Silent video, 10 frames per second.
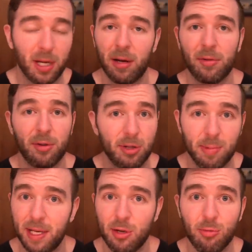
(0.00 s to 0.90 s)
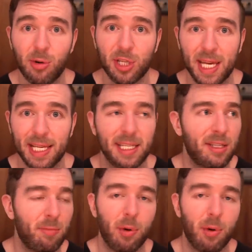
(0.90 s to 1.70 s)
You know, there's been numerous cases of